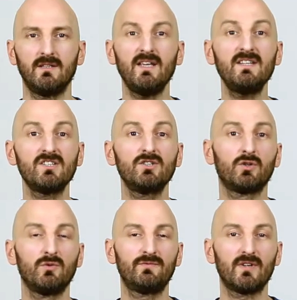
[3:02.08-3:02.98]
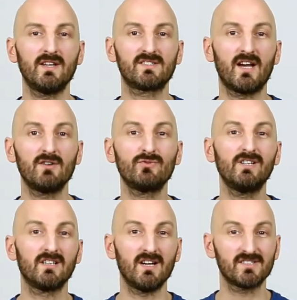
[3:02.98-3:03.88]
Eating cornflakes, I
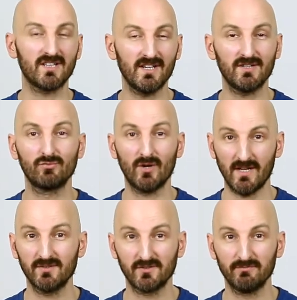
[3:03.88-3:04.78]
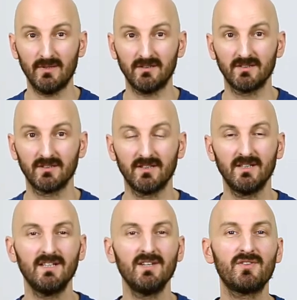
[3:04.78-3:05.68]
realized I had run out of milk.
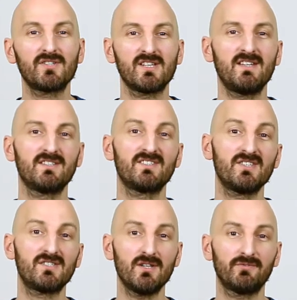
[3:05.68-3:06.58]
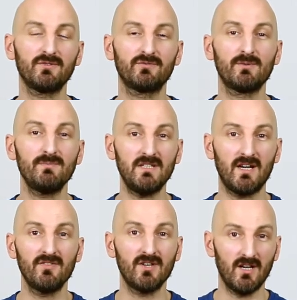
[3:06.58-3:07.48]
This sentence is different from the
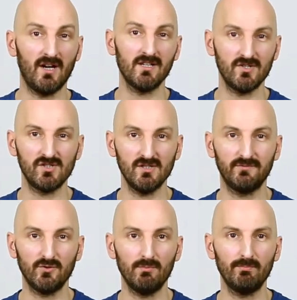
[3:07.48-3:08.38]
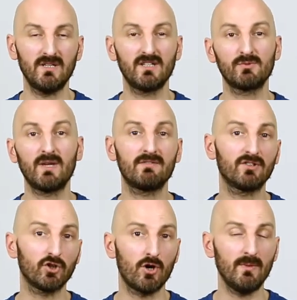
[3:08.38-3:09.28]
other ing form because we have a
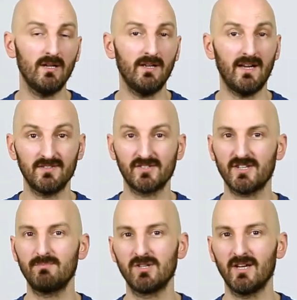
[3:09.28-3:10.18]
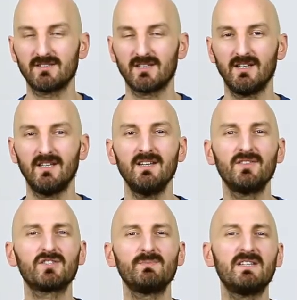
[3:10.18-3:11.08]
comma and a subject.
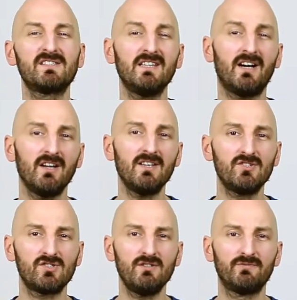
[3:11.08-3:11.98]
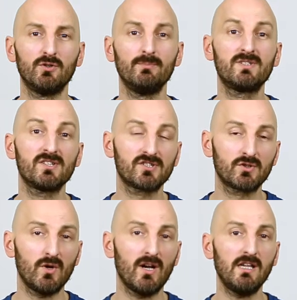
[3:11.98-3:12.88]
This means the ing form
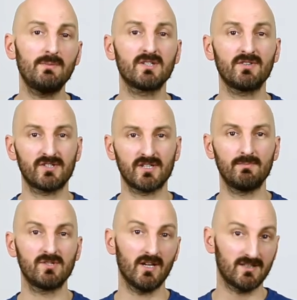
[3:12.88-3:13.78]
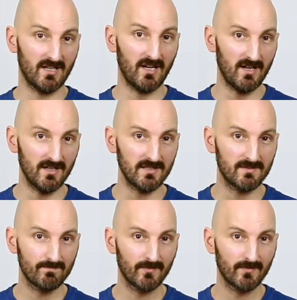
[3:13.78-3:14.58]
describes the subject I.